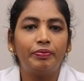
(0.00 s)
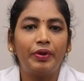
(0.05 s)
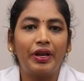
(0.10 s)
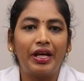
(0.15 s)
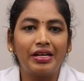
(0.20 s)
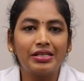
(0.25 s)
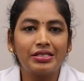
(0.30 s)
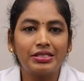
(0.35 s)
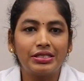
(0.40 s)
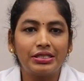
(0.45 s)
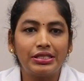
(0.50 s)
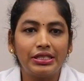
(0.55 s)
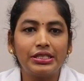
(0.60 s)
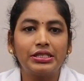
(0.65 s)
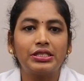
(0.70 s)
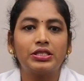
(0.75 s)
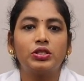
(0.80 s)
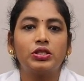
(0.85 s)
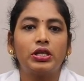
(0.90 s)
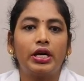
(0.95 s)

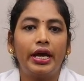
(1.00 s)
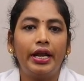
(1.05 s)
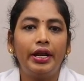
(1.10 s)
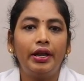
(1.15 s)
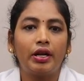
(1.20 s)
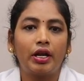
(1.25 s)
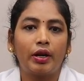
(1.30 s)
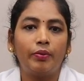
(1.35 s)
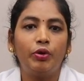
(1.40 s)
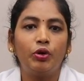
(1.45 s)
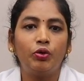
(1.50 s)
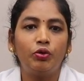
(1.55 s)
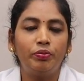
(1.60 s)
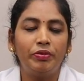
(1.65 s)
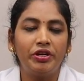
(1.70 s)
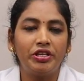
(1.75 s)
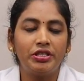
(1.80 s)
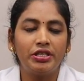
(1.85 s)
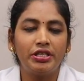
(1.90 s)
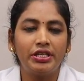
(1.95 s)
plastics and rubber root
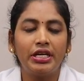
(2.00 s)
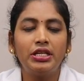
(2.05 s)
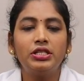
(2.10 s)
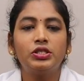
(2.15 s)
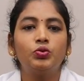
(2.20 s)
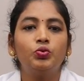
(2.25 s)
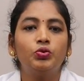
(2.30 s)
materials